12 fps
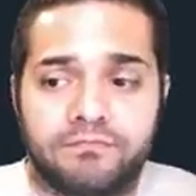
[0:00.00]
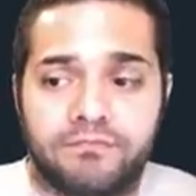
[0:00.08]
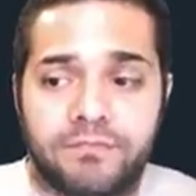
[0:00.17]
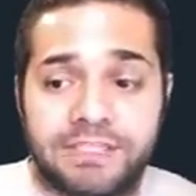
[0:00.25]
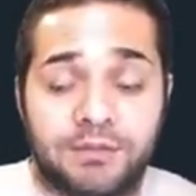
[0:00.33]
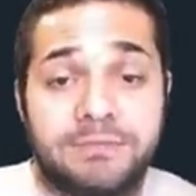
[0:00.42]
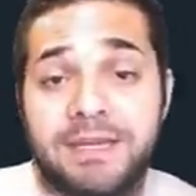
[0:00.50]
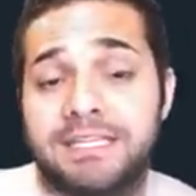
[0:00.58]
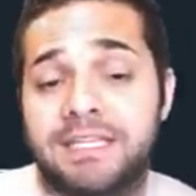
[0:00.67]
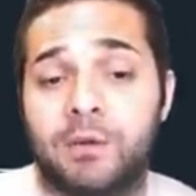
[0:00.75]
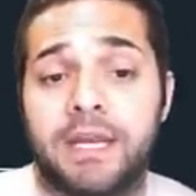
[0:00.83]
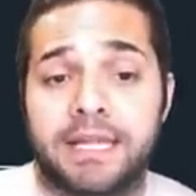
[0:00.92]
this was
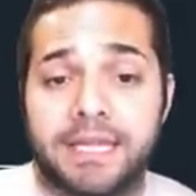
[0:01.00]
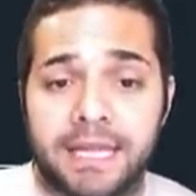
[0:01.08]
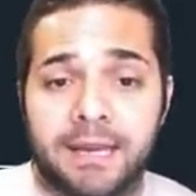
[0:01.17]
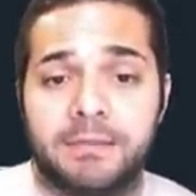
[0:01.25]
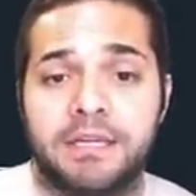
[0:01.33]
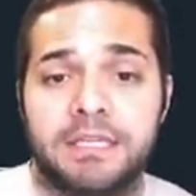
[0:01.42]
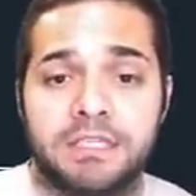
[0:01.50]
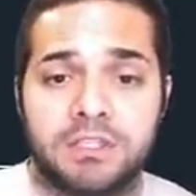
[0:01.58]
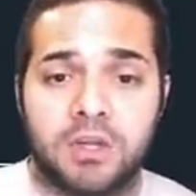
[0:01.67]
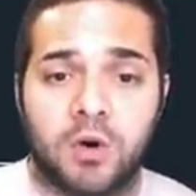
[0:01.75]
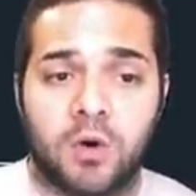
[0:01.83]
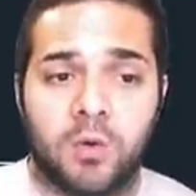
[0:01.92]
basically what he claimed.
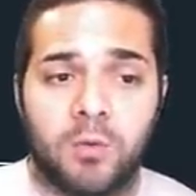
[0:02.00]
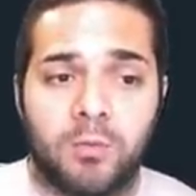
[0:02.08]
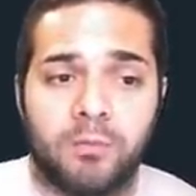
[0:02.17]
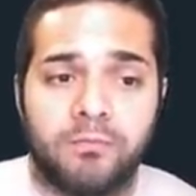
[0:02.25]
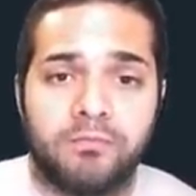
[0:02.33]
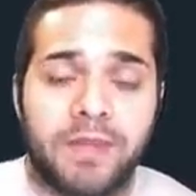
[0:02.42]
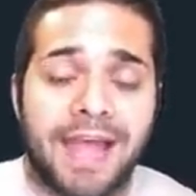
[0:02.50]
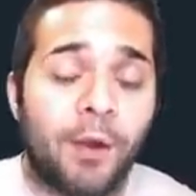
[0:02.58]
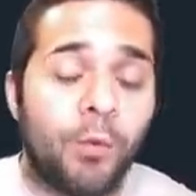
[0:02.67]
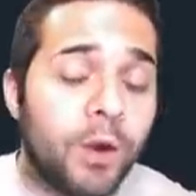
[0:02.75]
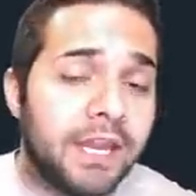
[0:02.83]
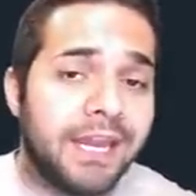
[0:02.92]
So I
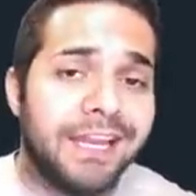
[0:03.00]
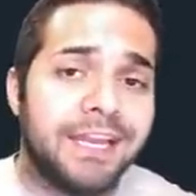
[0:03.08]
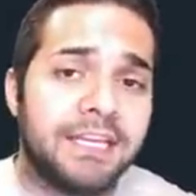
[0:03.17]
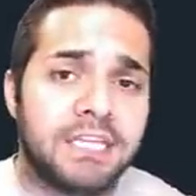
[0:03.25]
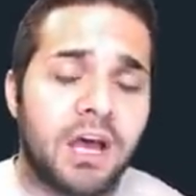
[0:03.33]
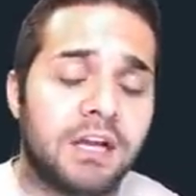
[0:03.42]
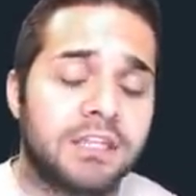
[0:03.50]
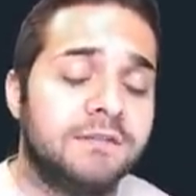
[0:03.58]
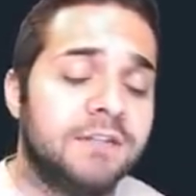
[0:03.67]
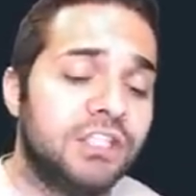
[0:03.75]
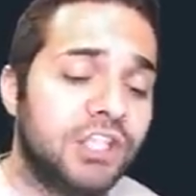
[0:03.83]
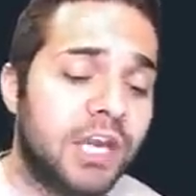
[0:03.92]
went in, talked to
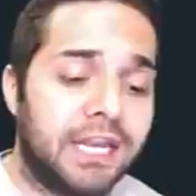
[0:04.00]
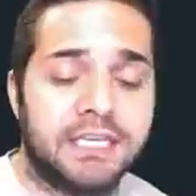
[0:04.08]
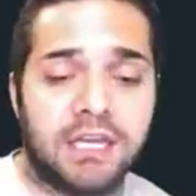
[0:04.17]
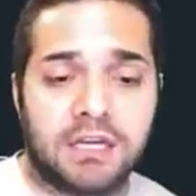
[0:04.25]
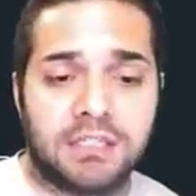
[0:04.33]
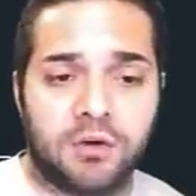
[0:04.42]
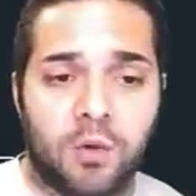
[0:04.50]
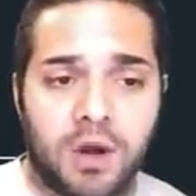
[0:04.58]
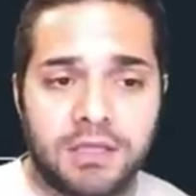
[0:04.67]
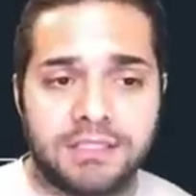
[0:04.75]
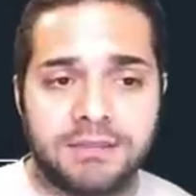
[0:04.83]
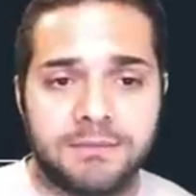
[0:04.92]
VeChain and talked to
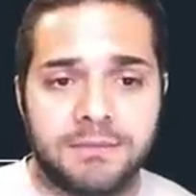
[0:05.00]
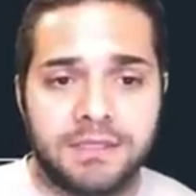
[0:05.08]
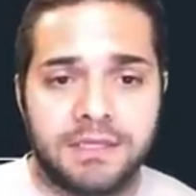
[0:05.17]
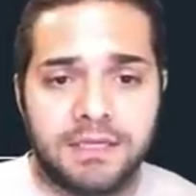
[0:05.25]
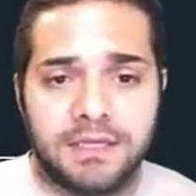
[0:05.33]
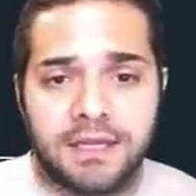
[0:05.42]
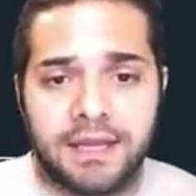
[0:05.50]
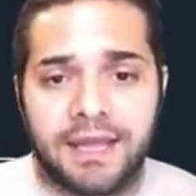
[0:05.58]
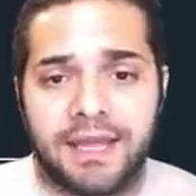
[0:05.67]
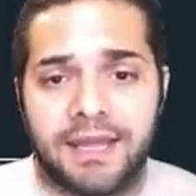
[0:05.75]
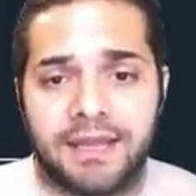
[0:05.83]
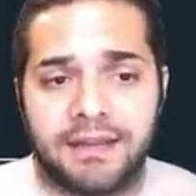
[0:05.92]
Quantum,
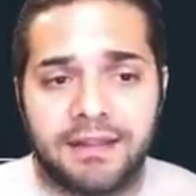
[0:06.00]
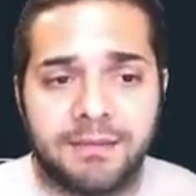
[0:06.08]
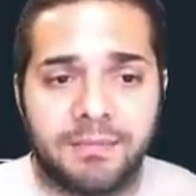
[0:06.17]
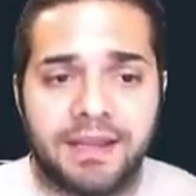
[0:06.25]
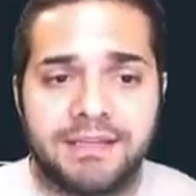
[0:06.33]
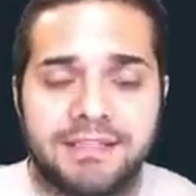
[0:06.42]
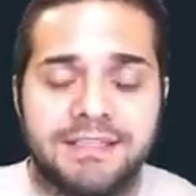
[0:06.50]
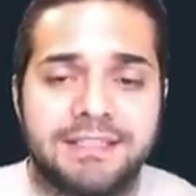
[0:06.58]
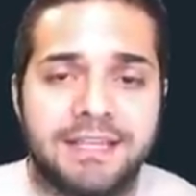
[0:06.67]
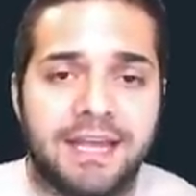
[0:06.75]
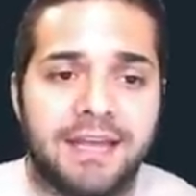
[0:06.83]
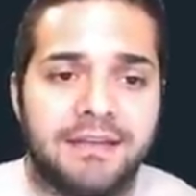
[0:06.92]
and they basically
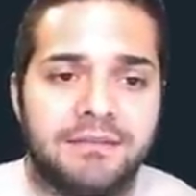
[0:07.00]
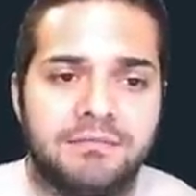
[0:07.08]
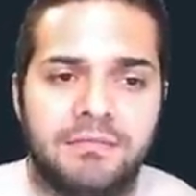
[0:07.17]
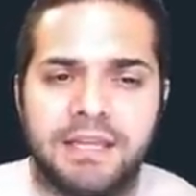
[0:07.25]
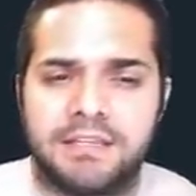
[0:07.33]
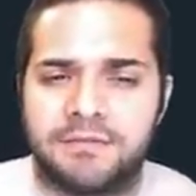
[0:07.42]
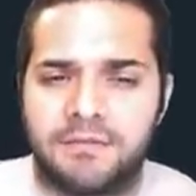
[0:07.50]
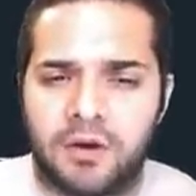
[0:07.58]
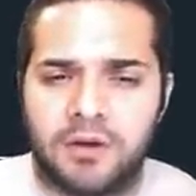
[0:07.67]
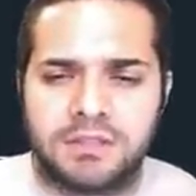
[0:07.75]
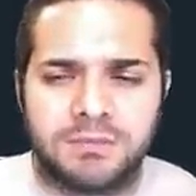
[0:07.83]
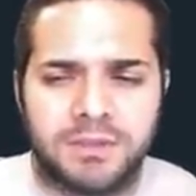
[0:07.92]
said it's
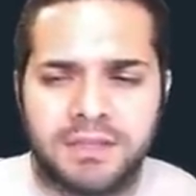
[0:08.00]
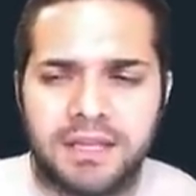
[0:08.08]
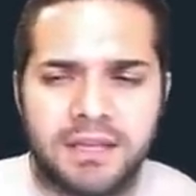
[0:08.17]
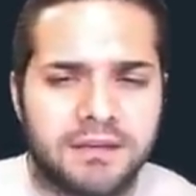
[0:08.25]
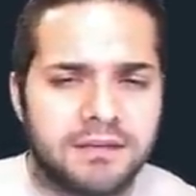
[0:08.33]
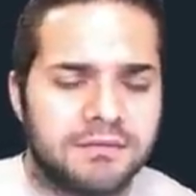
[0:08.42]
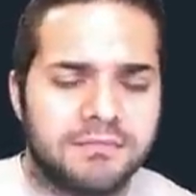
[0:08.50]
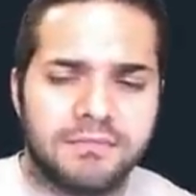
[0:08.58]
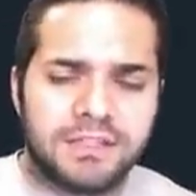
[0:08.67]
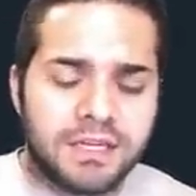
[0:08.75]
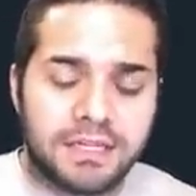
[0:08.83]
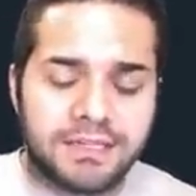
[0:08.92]
false. But then
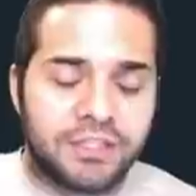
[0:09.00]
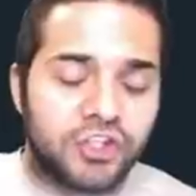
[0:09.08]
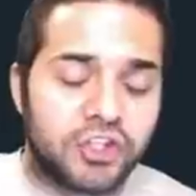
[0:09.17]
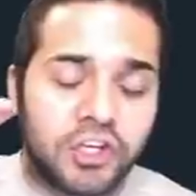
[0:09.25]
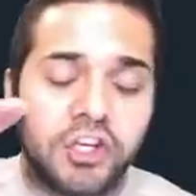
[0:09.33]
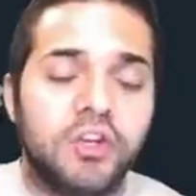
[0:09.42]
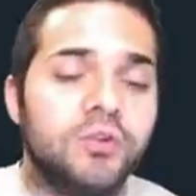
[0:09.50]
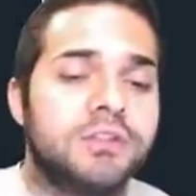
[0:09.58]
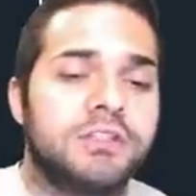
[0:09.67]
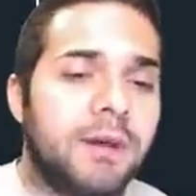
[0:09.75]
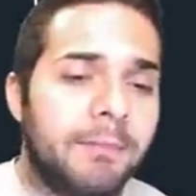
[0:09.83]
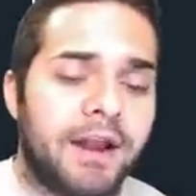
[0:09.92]
there's a
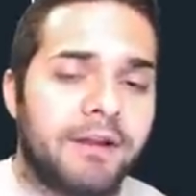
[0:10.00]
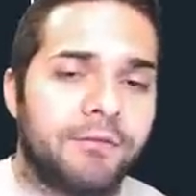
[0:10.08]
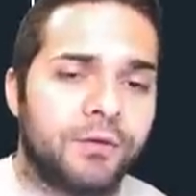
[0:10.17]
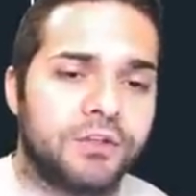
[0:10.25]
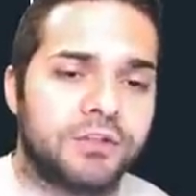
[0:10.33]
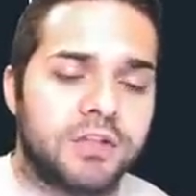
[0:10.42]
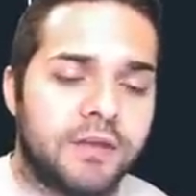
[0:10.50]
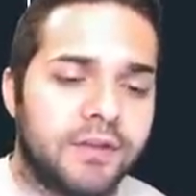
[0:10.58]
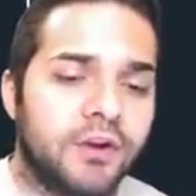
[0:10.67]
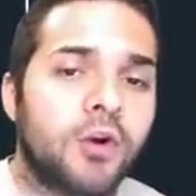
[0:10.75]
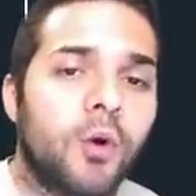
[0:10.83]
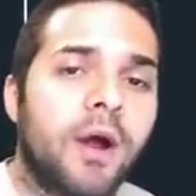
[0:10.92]
huge amount of research on
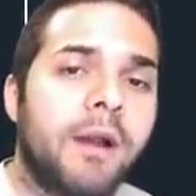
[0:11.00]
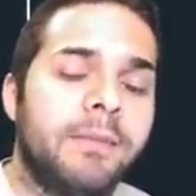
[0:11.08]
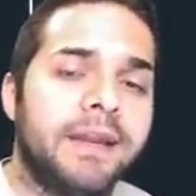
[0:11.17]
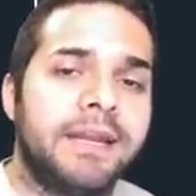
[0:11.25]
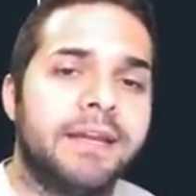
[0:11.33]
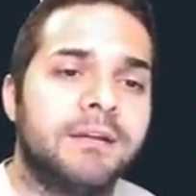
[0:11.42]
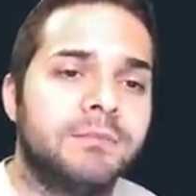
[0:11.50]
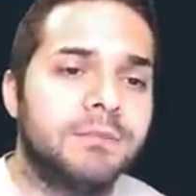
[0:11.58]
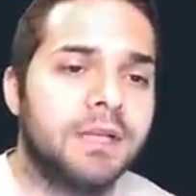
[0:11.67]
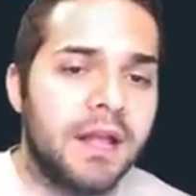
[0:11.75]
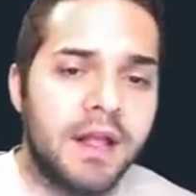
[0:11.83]
there. Go on Medium.